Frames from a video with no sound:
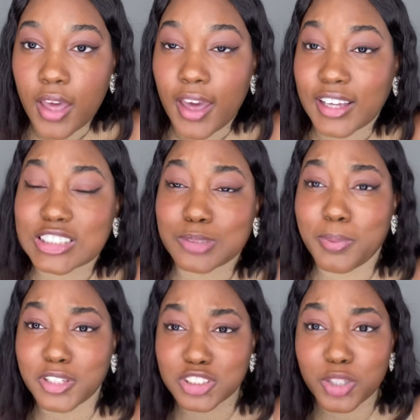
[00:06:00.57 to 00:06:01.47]

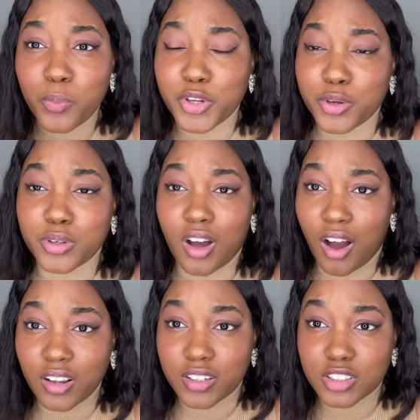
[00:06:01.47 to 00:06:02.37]
Especially when you're in
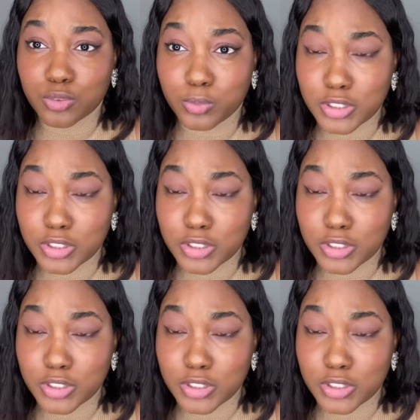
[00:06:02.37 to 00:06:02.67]
college, reach